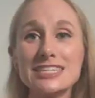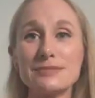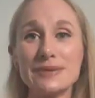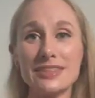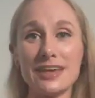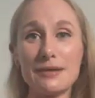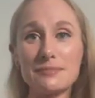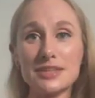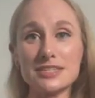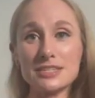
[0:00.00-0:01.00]
be
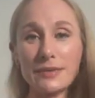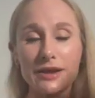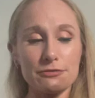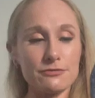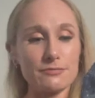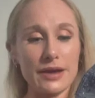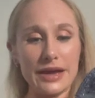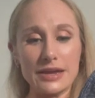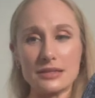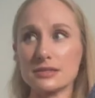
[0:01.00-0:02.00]
them. This is
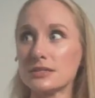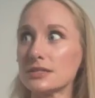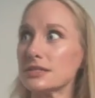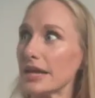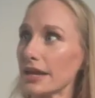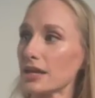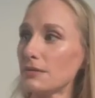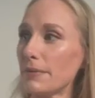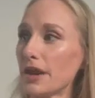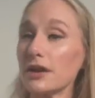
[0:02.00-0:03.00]
my
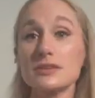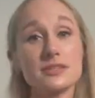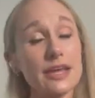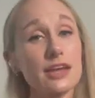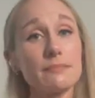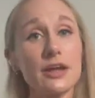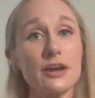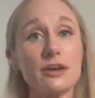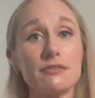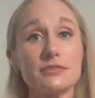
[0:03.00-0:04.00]
second pair
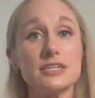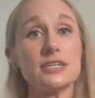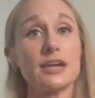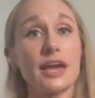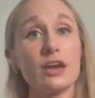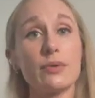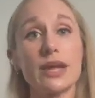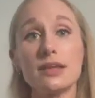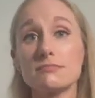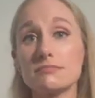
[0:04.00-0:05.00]
of DK
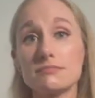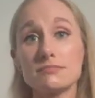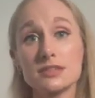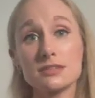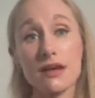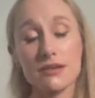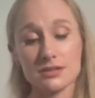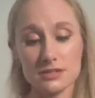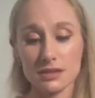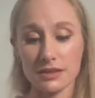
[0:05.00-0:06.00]
weight
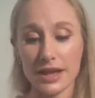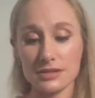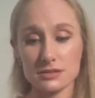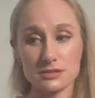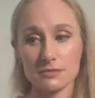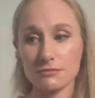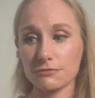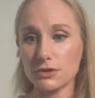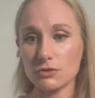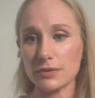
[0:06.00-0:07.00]
socks in the last
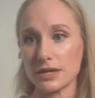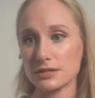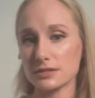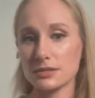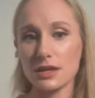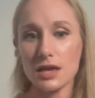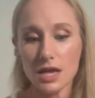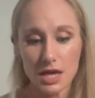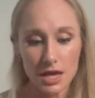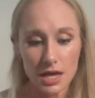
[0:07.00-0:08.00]
few weeks.
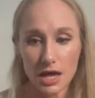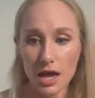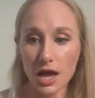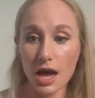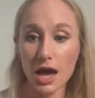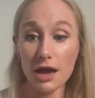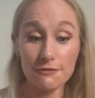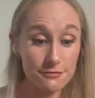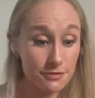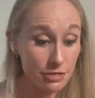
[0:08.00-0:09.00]

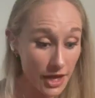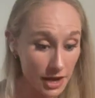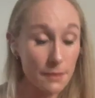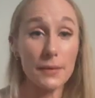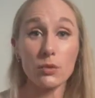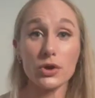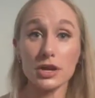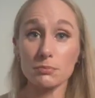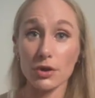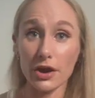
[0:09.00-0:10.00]
Then my work
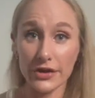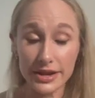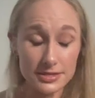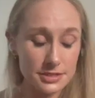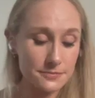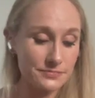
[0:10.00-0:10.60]
in progress.